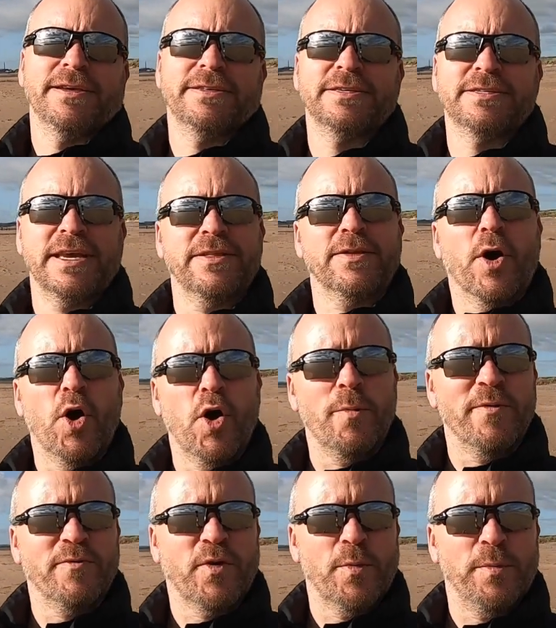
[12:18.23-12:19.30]
to see the home
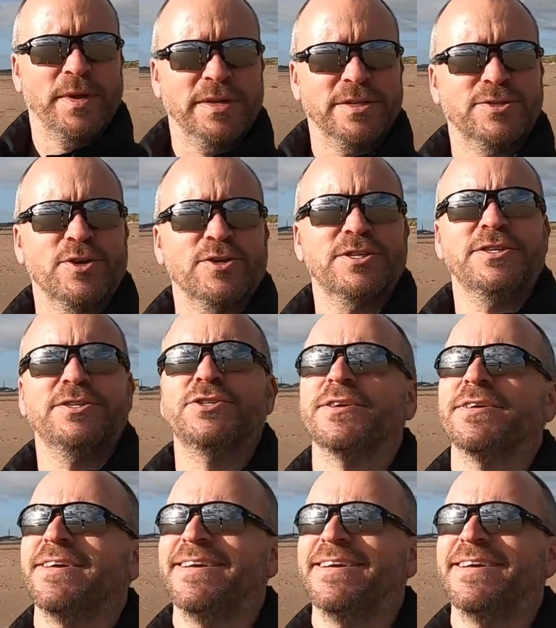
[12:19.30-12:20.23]
of Cumberland sausage.